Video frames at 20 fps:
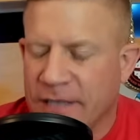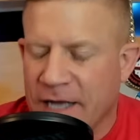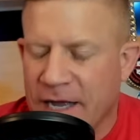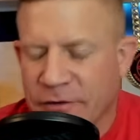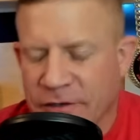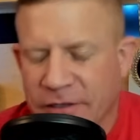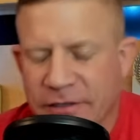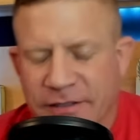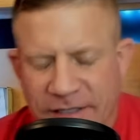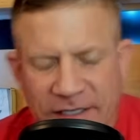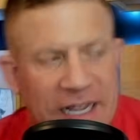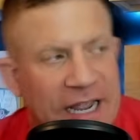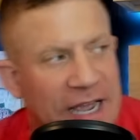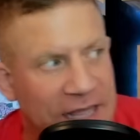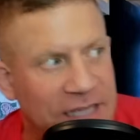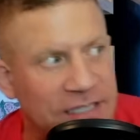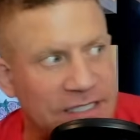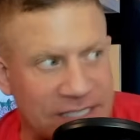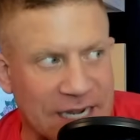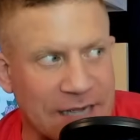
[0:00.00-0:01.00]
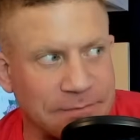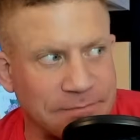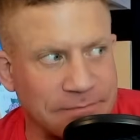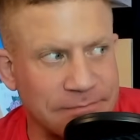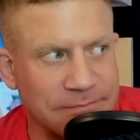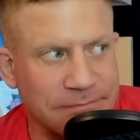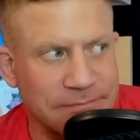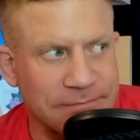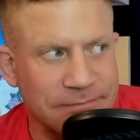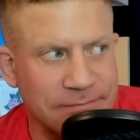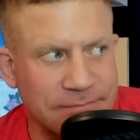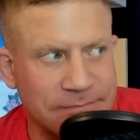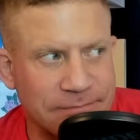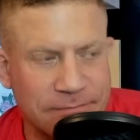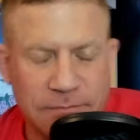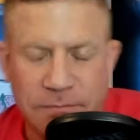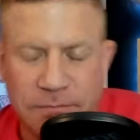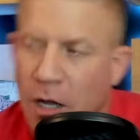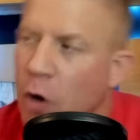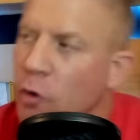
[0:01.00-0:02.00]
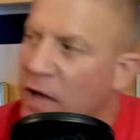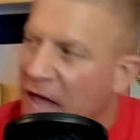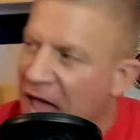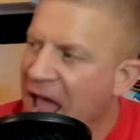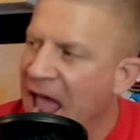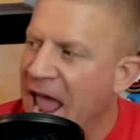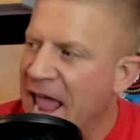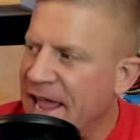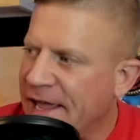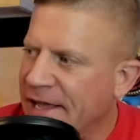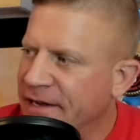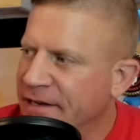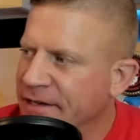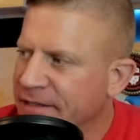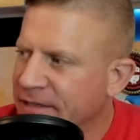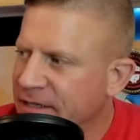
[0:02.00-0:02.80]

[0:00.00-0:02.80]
I will. Yeah, that's dumb. Okay.